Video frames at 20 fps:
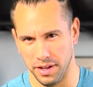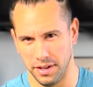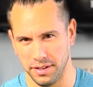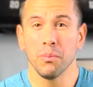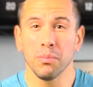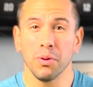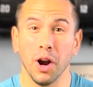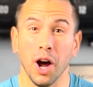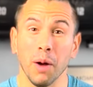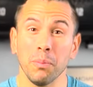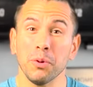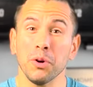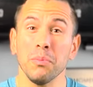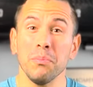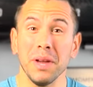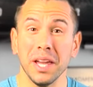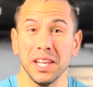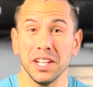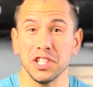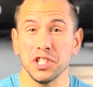Proper
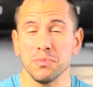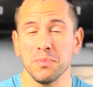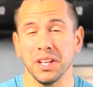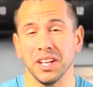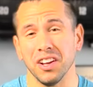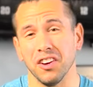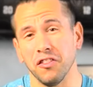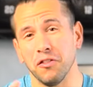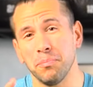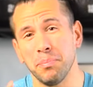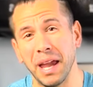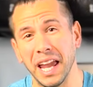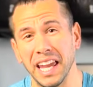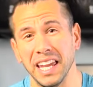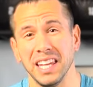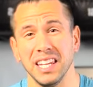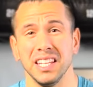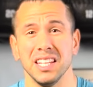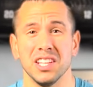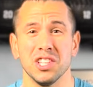management of
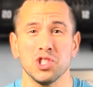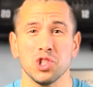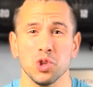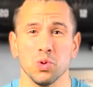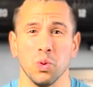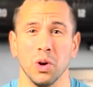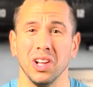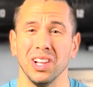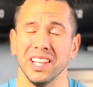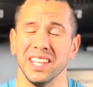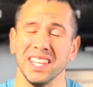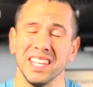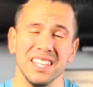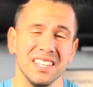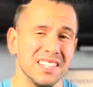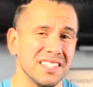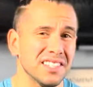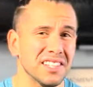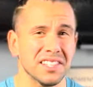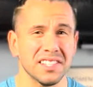pain and swelling
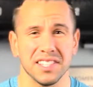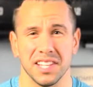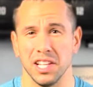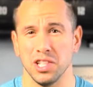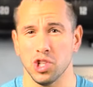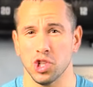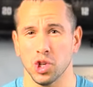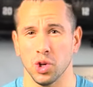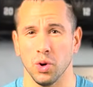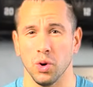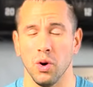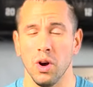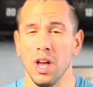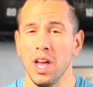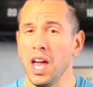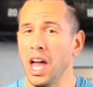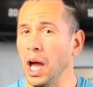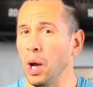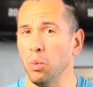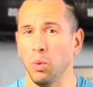is essential
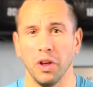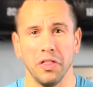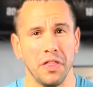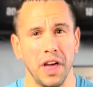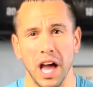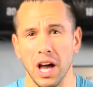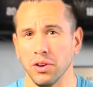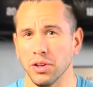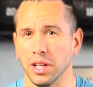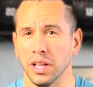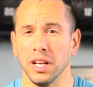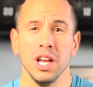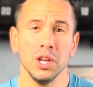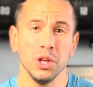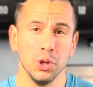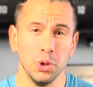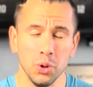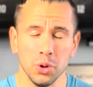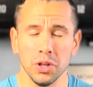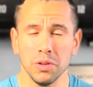and without it,
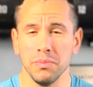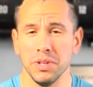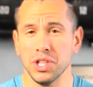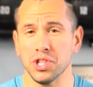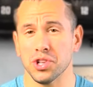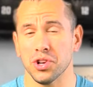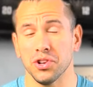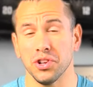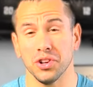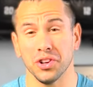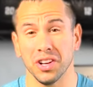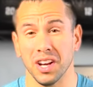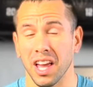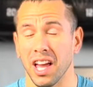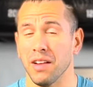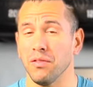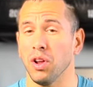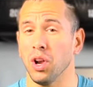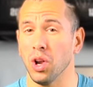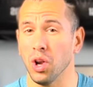you can be sure you're gonna
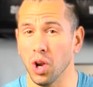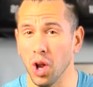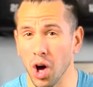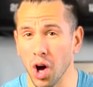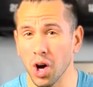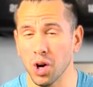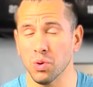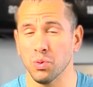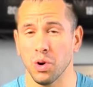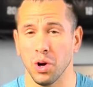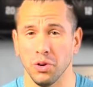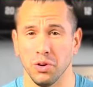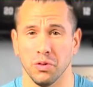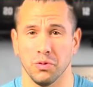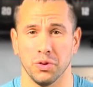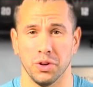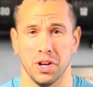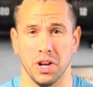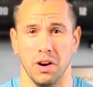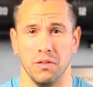have a long road of
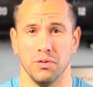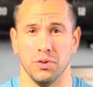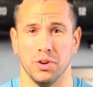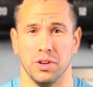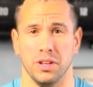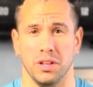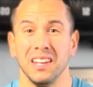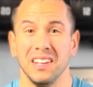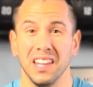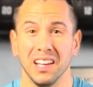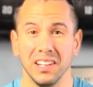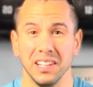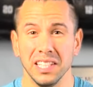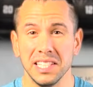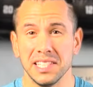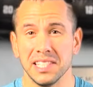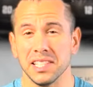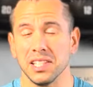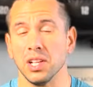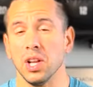recovery. Now,
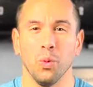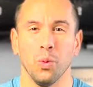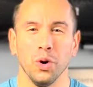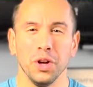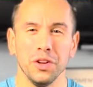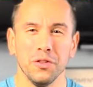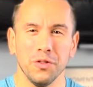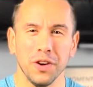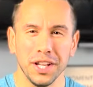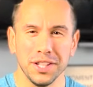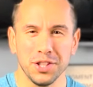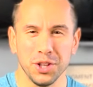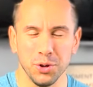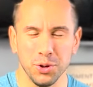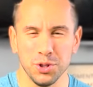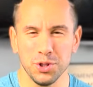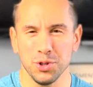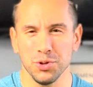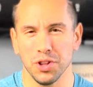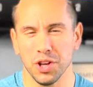listen, what if I told
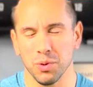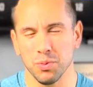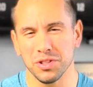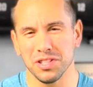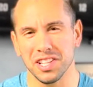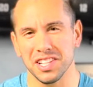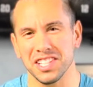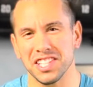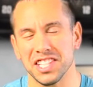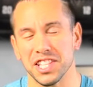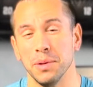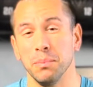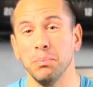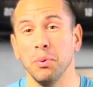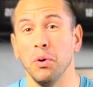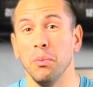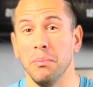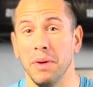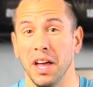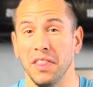you there was a simple
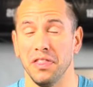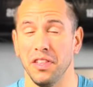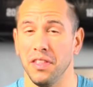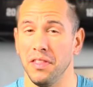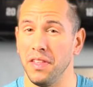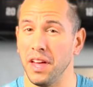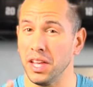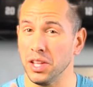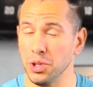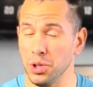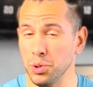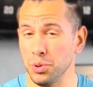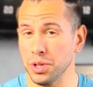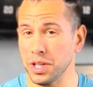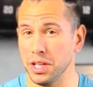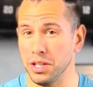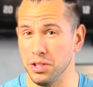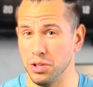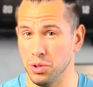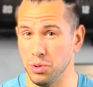method that you
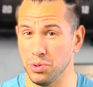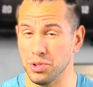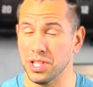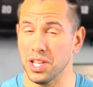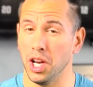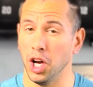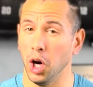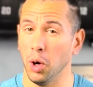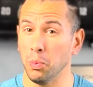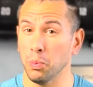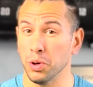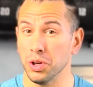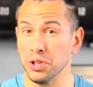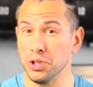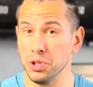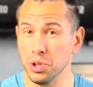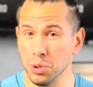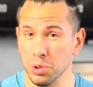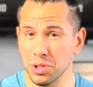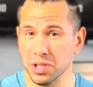can use to help
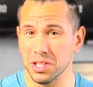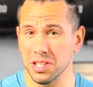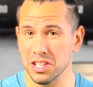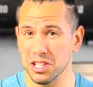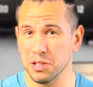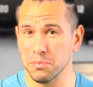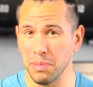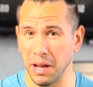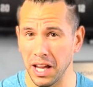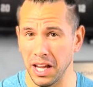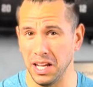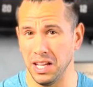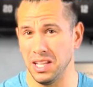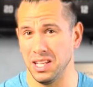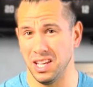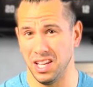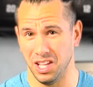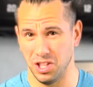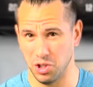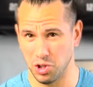reduce this pain
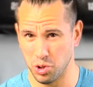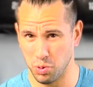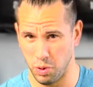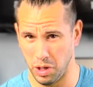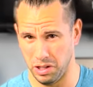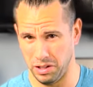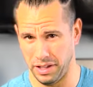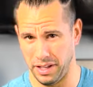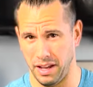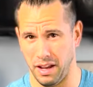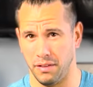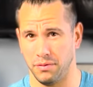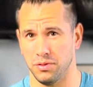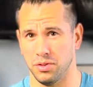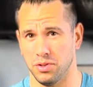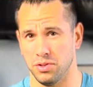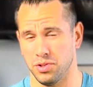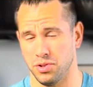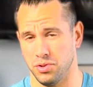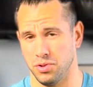and swelling after
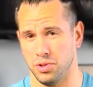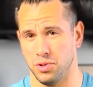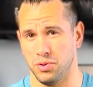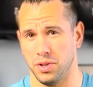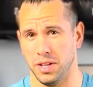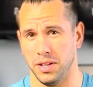surgery?